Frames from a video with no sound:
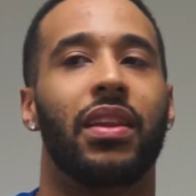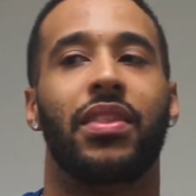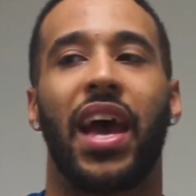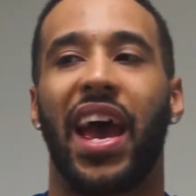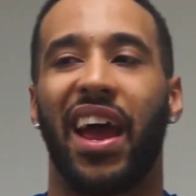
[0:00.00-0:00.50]

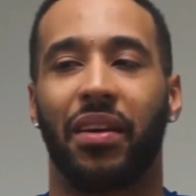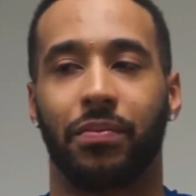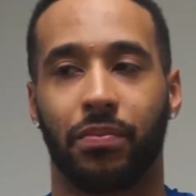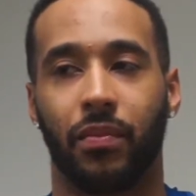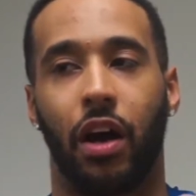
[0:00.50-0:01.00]
that
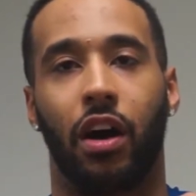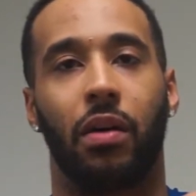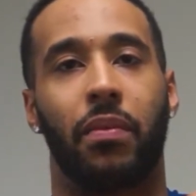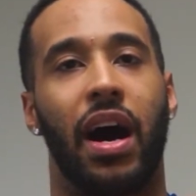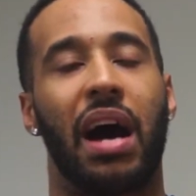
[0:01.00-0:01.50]

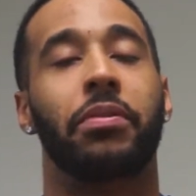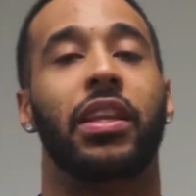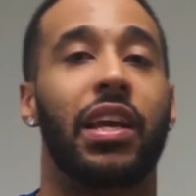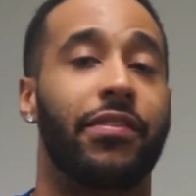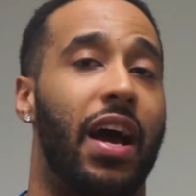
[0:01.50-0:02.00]
I
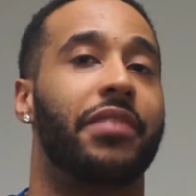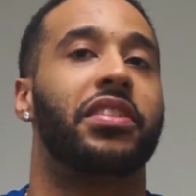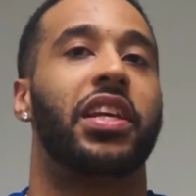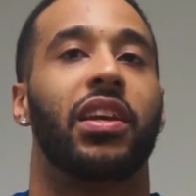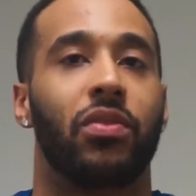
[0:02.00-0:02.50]
believe, and I've
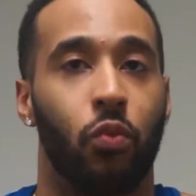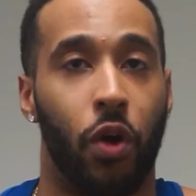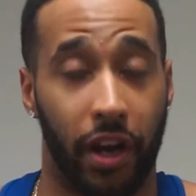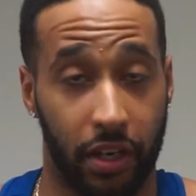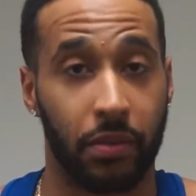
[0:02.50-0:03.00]
seen
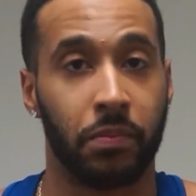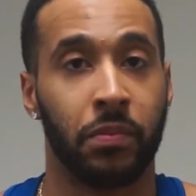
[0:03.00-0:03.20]
work